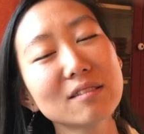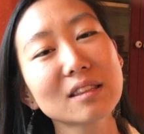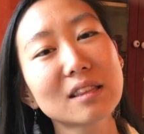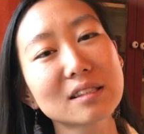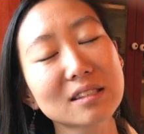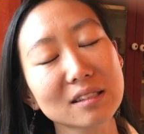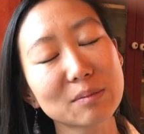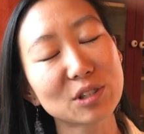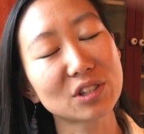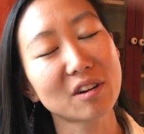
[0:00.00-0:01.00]
doing this
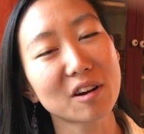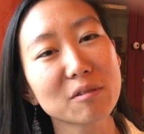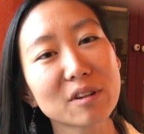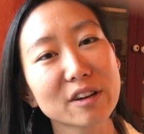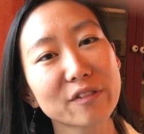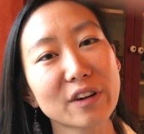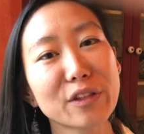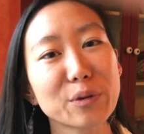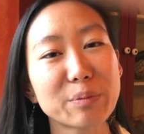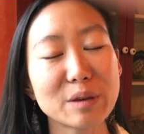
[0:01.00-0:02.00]
commission artwork for
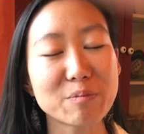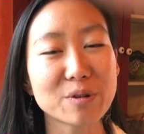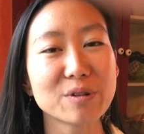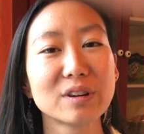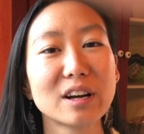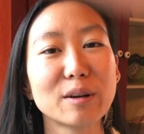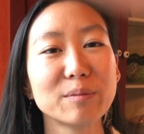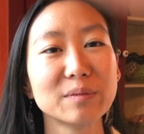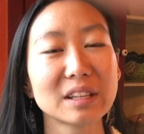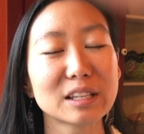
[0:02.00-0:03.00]
other people,
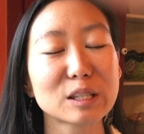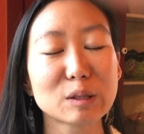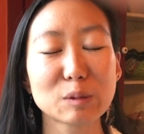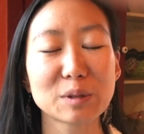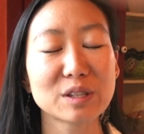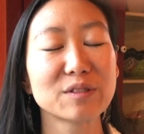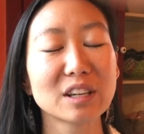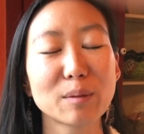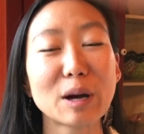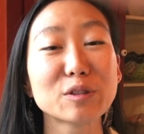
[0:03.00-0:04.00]
like
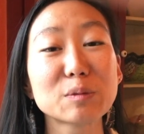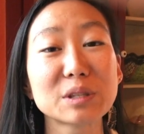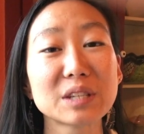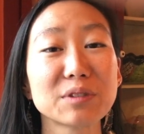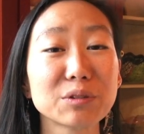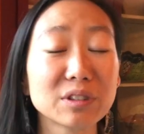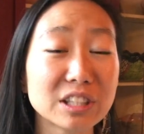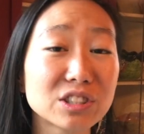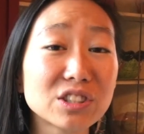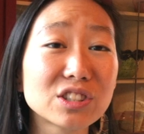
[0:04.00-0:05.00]
specific
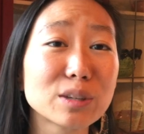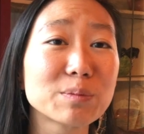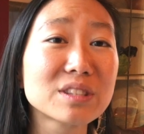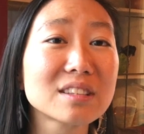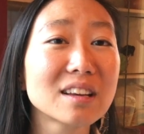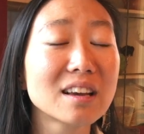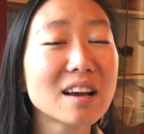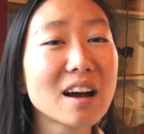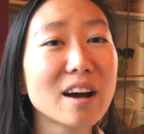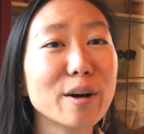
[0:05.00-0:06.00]
relationships,
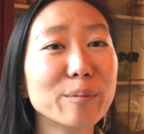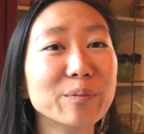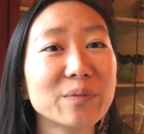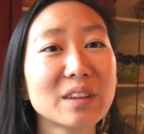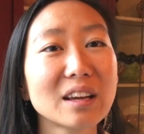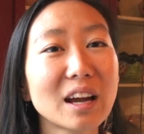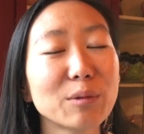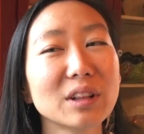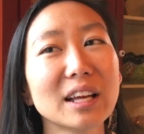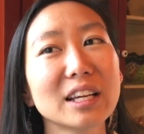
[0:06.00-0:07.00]
I
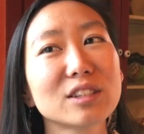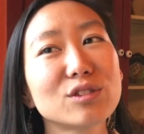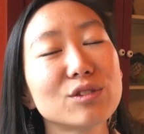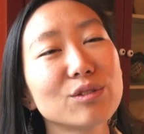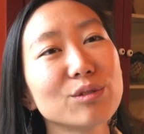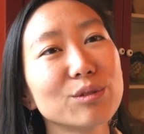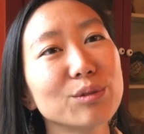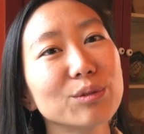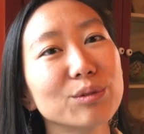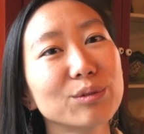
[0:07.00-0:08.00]
would like
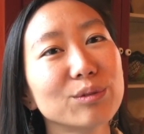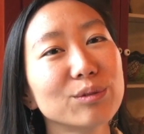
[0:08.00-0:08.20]
to